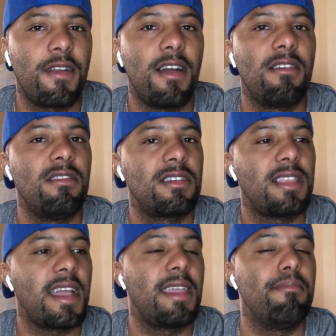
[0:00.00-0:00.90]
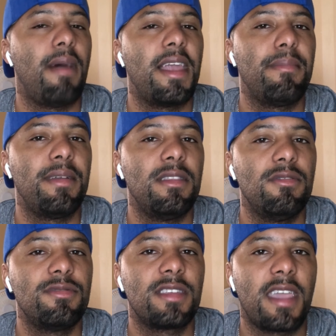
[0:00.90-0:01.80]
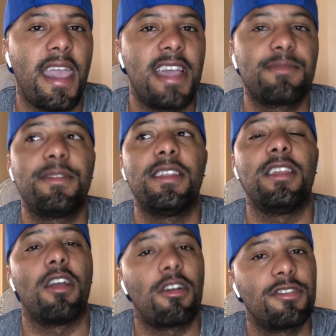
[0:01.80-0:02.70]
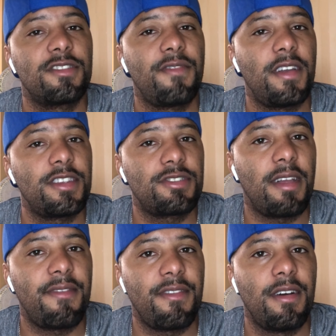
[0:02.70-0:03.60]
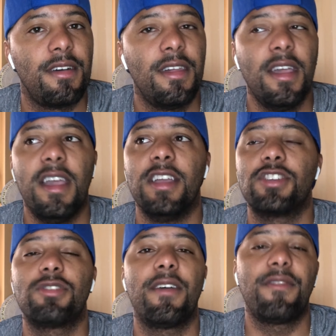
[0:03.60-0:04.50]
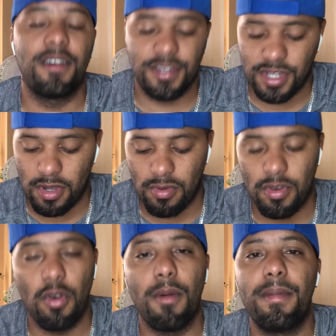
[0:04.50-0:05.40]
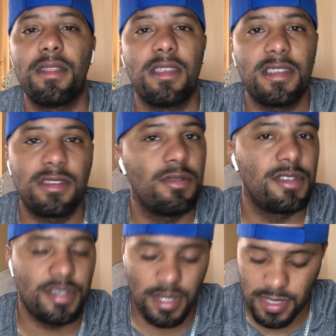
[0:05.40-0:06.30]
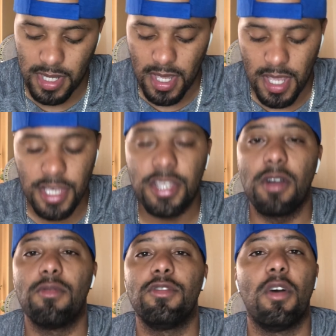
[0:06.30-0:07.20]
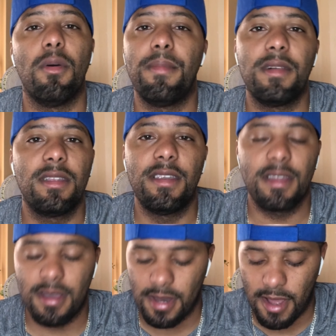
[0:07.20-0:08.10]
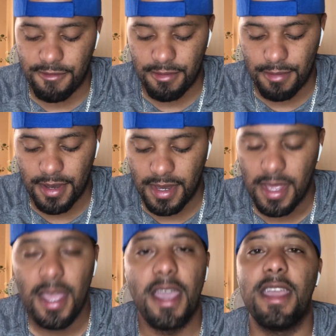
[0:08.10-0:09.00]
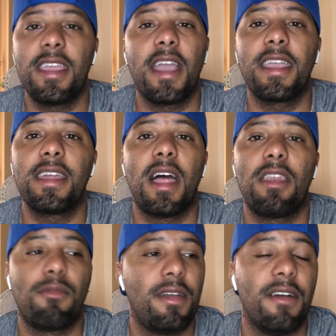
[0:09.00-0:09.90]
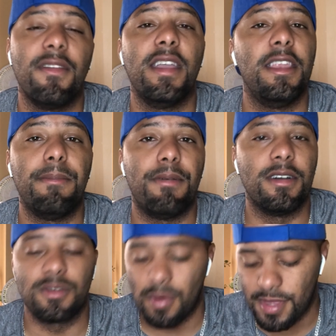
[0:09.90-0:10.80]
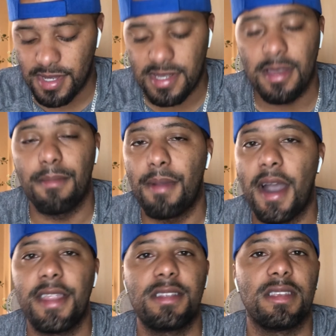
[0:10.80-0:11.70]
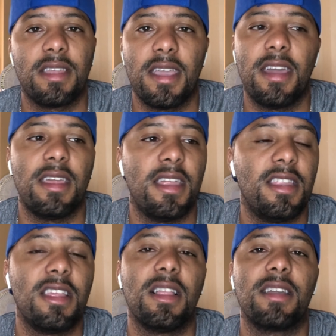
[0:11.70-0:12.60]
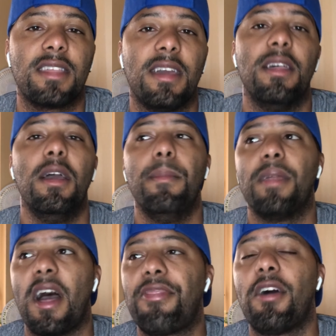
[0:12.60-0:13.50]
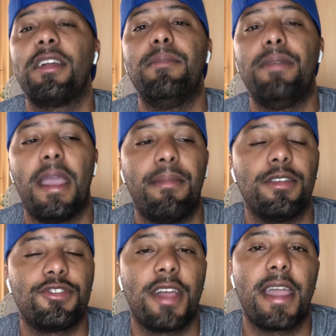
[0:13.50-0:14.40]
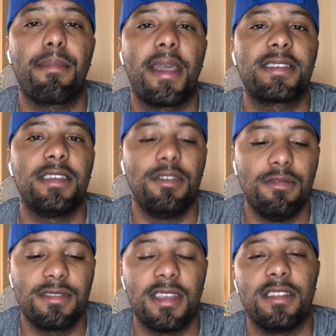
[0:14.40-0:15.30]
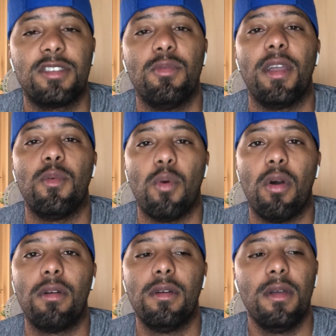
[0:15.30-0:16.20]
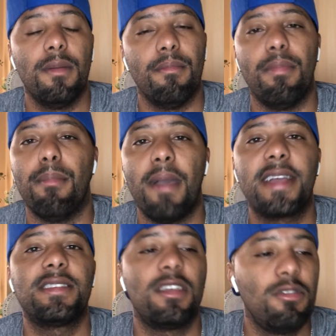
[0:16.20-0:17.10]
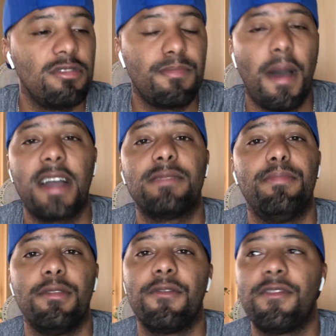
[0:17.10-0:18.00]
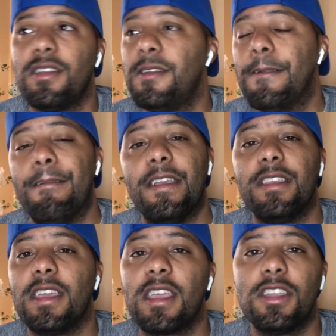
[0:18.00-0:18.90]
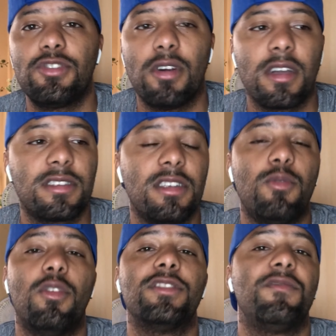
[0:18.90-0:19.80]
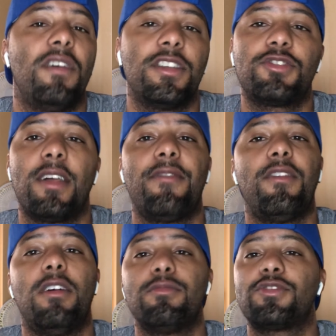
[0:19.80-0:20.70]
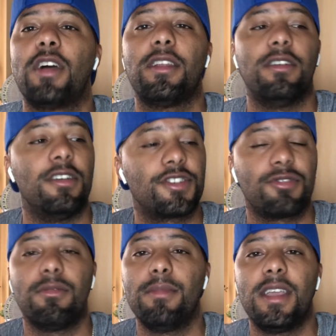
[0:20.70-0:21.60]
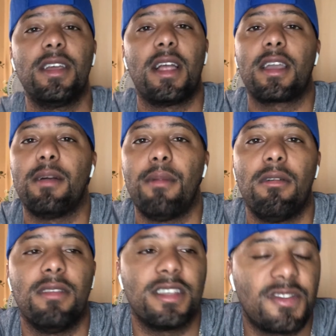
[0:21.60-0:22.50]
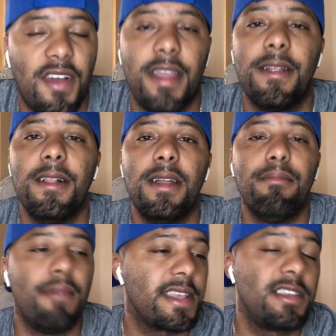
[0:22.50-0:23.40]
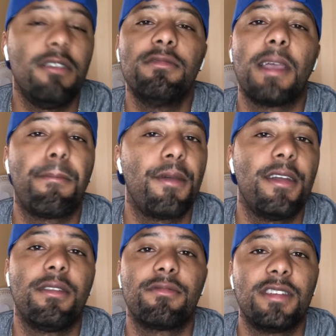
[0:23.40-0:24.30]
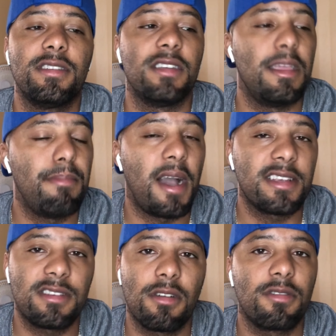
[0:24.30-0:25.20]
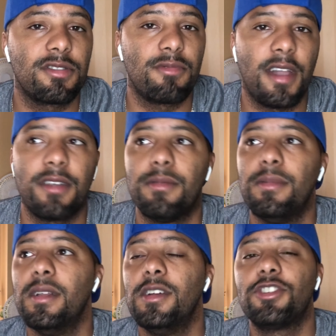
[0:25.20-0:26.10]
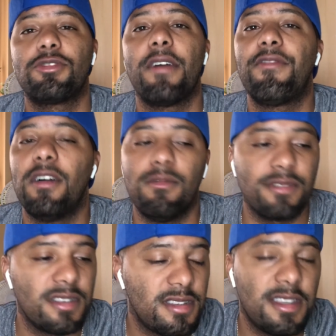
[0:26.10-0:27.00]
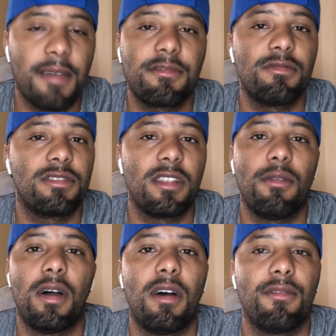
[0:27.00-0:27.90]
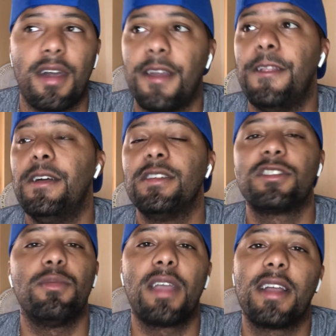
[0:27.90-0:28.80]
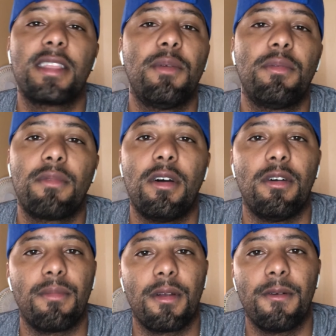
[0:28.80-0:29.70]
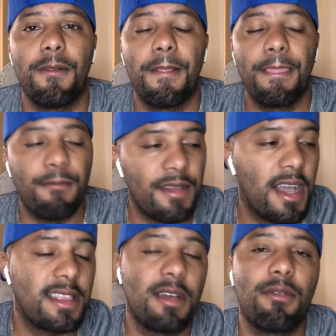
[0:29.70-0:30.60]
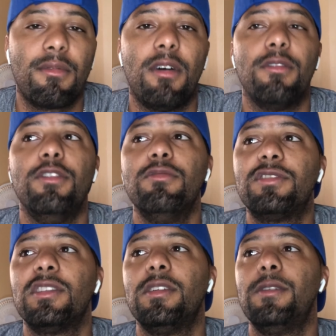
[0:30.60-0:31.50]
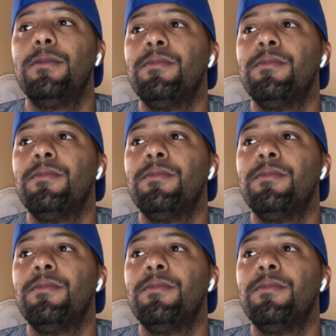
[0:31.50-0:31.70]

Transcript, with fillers: round, looked like he might have been losing gas, but then he hurt Jovanni Straffon, and Straffon showed no ability to adjust. He showed no ability to cut off the ring, and he can't get out of the way of any punch, whether it's to the body, to the head, or anything like that. But I thought he'd be able to drag Maxie Hughes into a war, but Maxie Hughes boxed beautifully. He didn't get drugged into the war. Jovanni Straffon was trying to usher him in, like, come on, let's fight. Maxie Hughes ain't paying no attention. He boxed circles around him. Straffon was a step too slow all night. So we got that one wrong, bro. We got that one wrong. Usually,